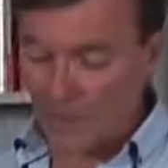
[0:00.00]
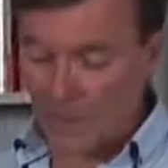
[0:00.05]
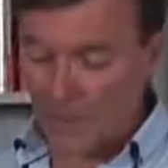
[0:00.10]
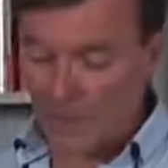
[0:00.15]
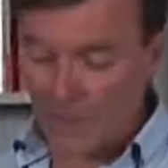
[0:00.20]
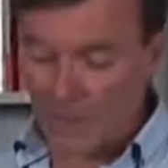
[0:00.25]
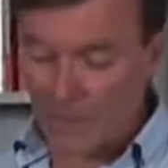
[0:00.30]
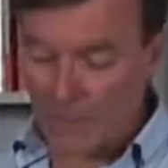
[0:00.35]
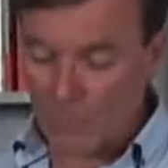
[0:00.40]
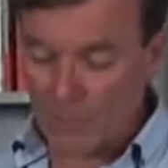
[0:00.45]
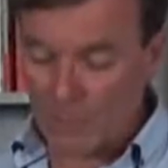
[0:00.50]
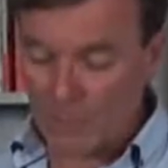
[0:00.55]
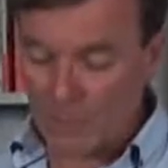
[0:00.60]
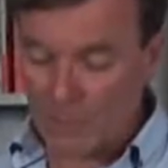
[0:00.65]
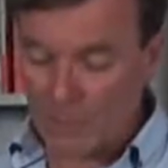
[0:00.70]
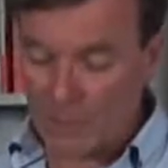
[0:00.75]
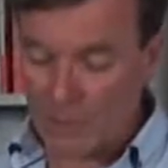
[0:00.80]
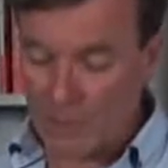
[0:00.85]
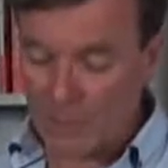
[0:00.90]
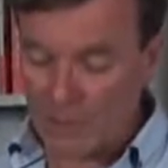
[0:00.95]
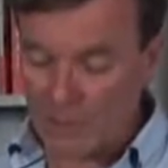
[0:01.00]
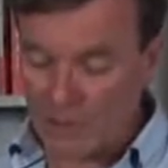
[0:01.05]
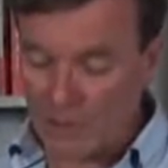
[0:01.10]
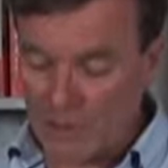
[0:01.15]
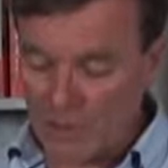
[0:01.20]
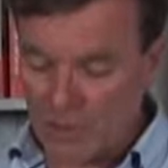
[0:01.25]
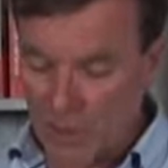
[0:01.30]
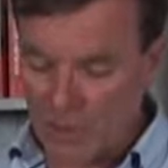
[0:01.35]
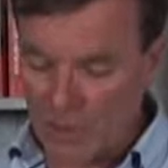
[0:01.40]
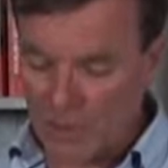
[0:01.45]
And then within this
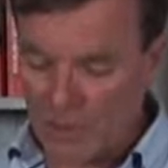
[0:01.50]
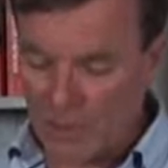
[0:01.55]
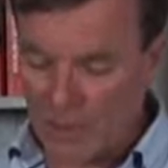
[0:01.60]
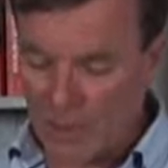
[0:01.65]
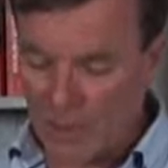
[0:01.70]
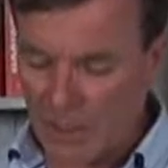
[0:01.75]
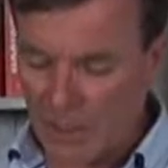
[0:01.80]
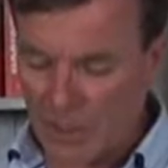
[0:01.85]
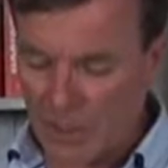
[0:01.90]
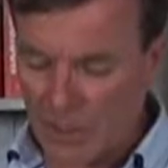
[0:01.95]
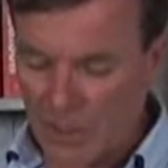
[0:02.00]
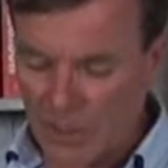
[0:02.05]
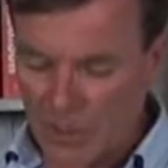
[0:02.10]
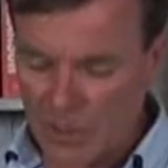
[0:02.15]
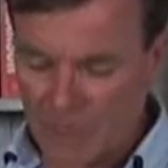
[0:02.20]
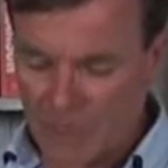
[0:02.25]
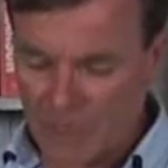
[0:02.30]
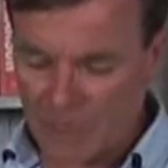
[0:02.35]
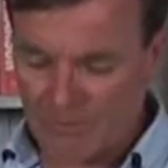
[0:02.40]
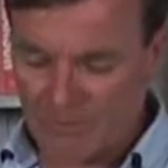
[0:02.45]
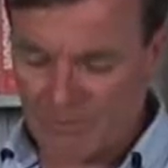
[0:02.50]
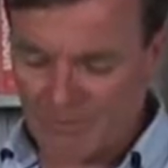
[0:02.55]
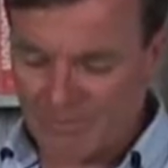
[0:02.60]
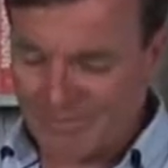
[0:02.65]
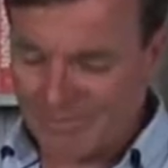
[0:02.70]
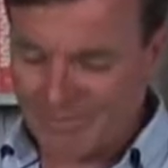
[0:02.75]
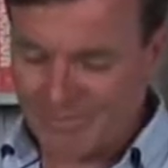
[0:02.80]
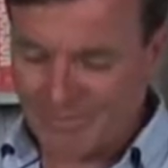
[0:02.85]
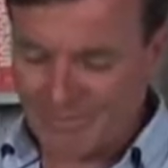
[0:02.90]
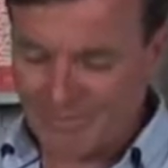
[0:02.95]
business group, I started identify as like
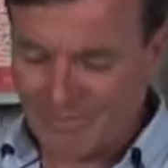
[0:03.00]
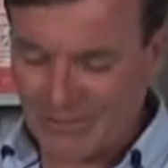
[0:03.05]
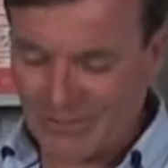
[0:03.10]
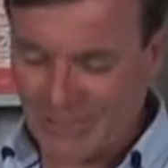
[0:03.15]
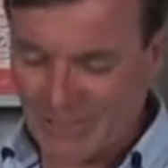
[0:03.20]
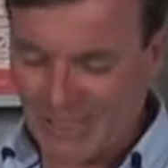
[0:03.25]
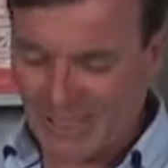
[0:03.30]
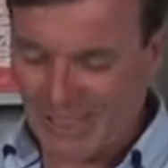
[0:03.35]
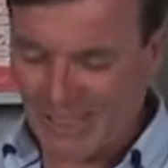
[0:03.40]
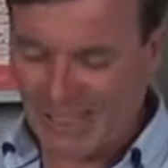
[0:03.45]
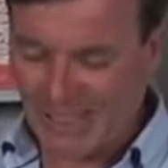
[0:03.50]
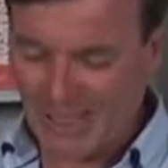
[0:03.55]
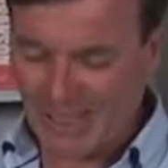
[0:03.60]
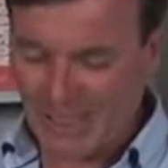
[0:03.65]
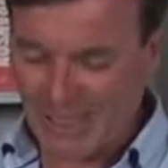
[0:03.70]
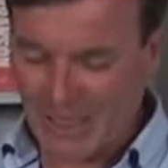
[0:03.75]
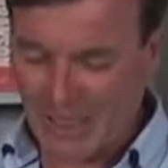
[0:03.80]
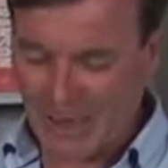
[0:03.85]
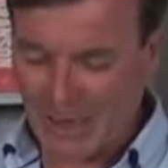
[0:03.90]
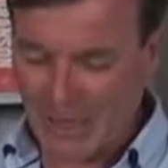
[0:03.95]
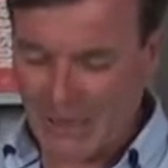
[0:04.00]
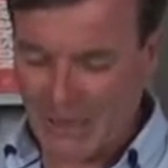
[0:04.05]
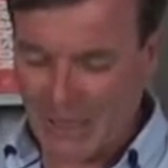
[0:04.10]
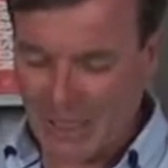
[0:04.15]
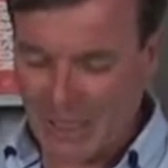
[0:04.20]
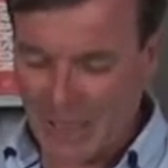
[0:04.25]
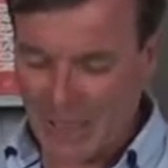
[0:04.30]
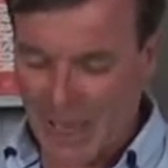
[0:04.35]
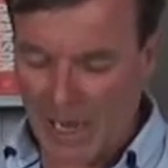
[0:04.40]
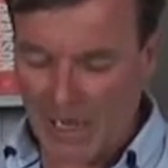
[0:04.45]
well, he, you know,
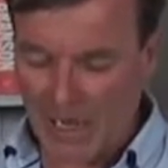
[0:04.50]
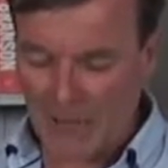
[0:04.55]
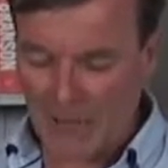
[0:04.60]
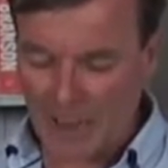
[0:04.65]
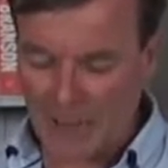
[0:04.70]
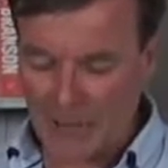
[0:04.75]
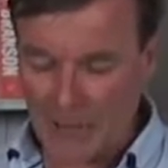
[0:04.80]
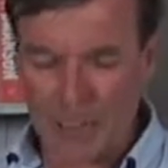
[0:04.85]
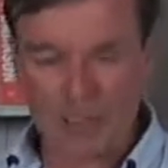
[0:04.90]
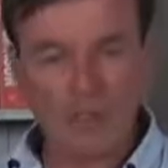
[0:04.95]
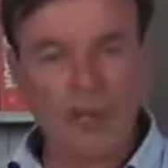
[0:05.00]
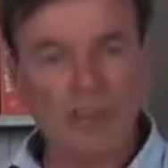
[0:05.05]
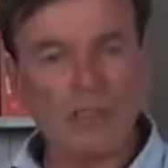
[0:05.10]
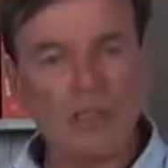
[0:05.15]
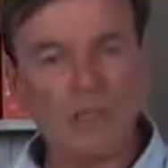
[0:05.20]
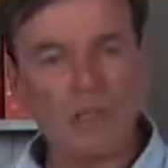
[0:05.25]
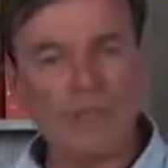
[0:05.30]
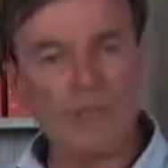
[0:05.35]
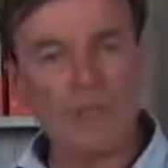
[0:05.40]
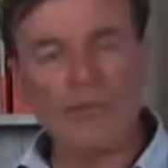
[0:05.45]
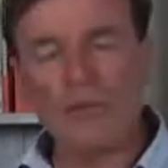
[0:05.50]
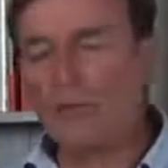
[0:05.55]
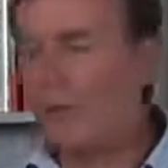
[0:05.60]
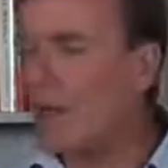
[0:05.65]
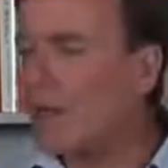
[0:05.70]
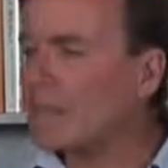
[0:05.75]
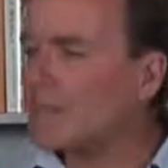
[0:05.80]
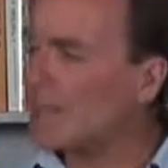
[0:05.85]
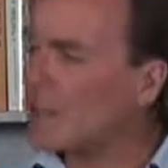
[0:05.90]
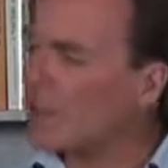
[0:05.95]
started hanging around with these guys, and they're all sort of
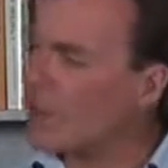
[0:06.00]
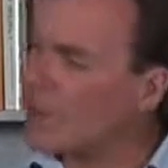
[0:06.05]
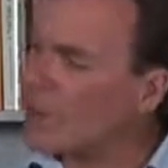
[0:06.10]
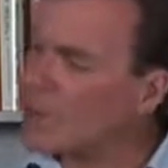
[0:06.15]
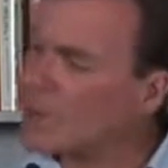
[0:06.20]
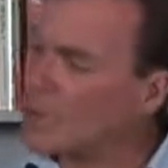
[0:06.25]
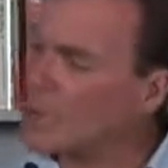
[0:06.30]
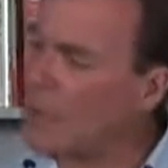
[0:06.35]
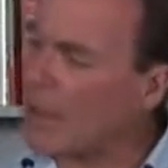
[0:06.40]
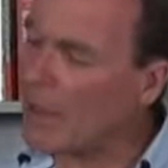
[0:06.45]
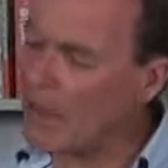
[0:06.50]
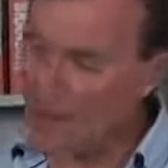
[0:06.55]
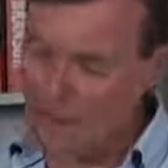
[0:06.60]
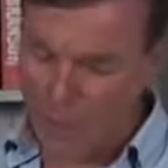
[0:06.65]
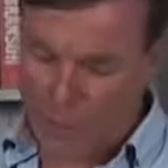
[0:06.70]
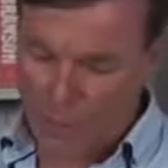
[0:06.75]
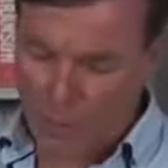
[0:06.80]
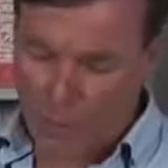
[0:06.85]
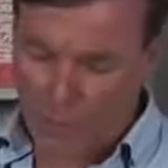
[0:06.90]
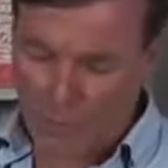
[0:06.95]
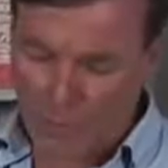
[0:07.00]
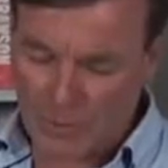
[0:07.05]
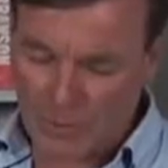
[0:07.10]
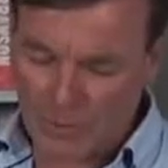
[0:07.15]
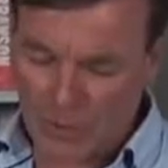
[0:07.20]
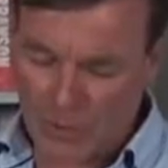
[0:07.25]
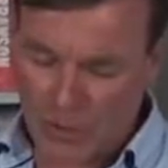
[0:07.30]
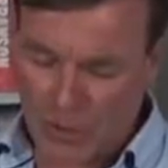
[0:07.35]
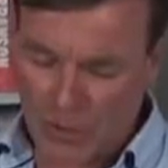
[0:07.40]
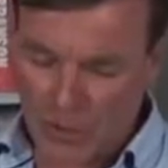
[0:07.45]
asking questions about web
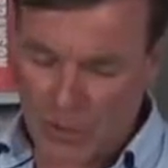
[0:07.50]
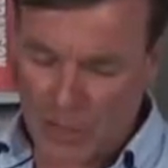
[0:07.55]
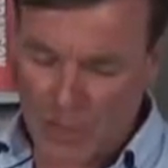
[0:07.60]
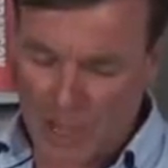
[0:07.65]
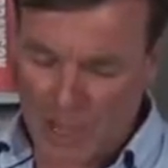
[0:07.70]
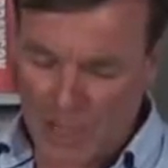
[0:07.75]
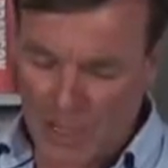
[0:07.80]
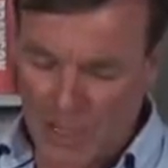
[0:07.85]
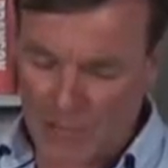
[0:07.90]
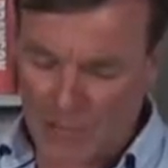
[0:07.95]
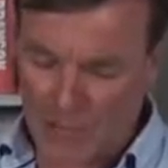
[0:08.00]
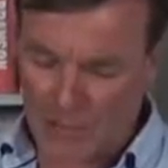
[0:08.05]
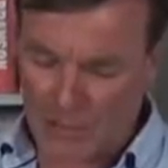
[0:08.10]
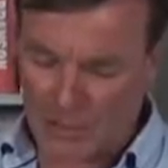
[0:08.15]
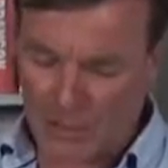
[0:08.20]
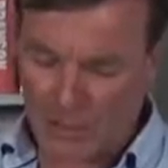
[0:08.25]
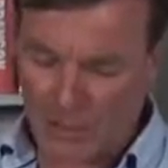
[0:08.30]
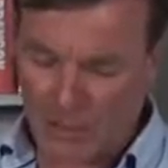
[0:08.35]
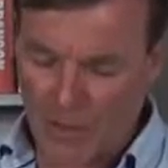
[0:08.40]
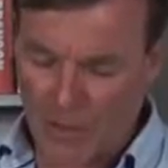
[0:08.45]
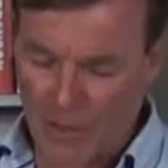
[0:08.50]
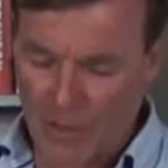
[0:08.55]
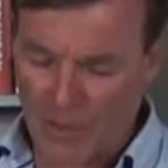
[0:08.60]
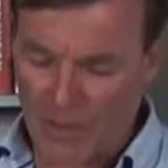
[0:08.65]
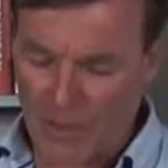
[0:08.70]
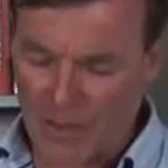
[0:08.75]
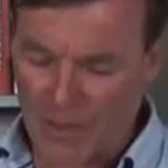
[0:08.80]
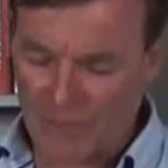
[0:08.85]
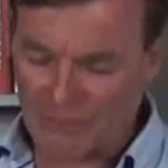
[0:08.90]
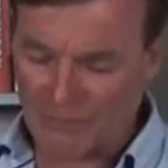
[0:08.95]
design and marketing and stuff like that.
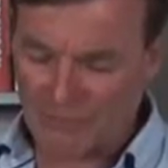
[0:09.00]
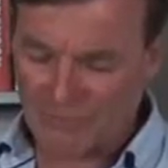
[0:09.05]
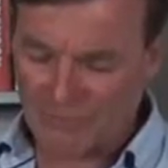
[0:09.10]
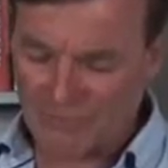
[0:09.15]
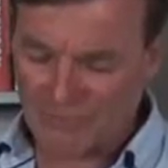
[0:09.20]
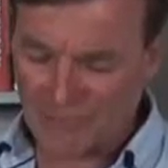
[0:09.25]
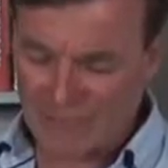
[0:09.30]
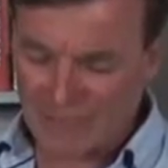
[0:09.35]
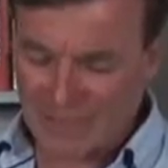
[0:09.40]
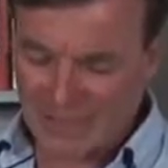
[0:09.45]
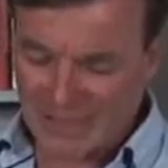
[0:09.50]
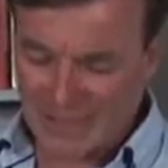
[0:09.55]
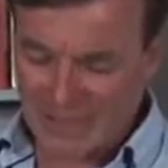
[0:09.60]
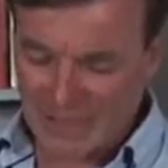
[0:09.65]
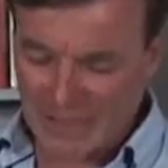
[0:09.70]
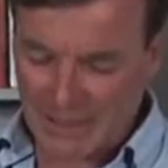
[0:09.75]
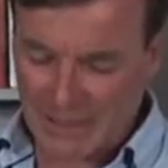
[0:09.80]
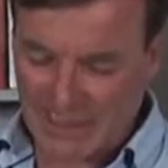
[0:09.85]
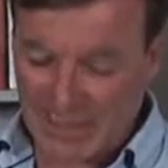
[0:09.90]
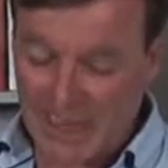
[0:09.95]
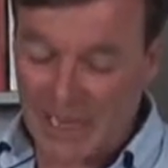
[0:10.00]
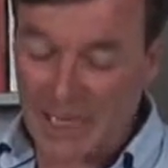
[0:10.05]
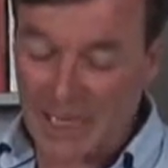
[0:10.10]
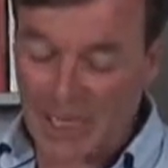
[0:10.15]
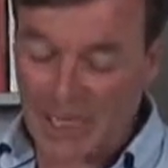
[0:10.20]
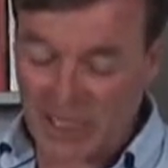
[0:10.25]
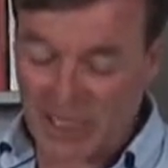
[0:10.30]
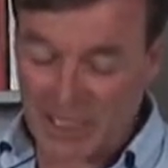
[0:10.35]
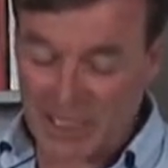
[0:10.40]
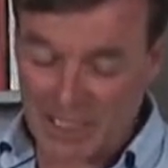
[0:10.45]
And I go, and
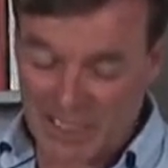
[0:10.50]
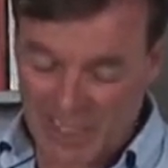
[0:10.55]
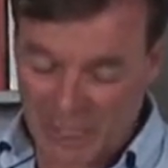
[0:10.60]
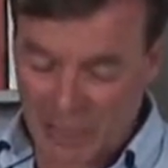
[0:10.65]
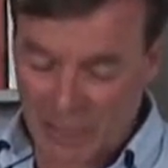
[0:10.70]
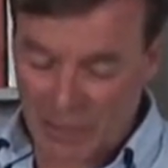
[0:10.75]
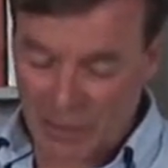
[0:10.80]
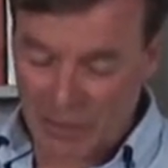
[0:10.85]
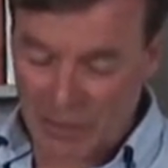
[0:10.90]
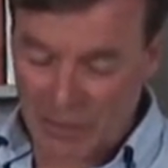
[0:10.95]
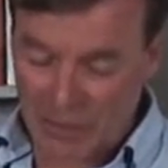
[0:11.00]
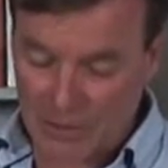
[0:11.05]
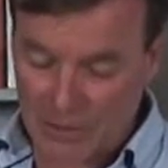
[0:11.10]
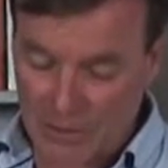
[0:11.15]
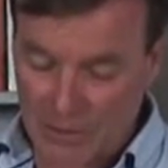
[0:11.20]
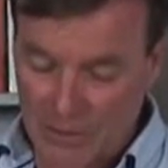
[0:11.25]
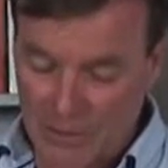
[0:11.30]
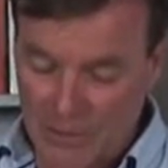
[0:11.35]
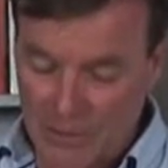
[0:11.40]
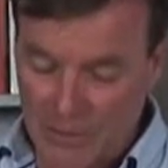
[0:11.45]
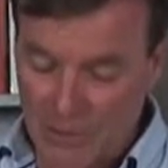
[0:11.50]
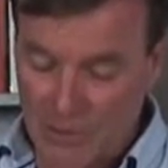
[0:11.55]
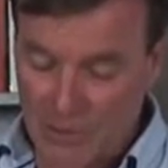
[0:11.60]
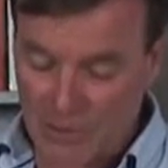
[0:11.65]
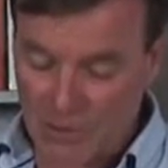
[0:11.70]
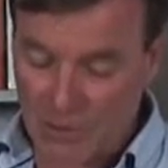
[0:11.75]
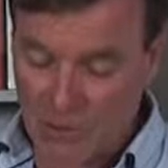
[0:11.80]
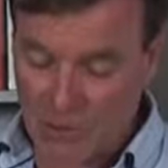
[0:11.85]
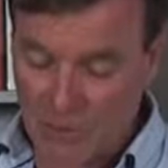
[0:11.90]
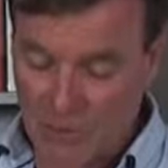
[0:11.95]
actually, I discovered, much
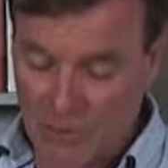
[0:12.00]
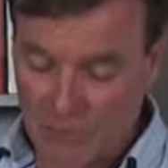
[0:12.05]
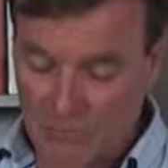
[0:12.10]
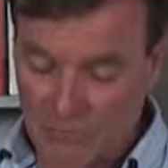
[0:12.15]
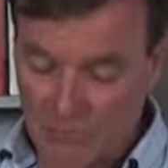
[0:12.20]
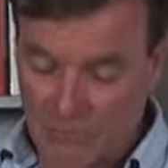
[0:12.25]
to my,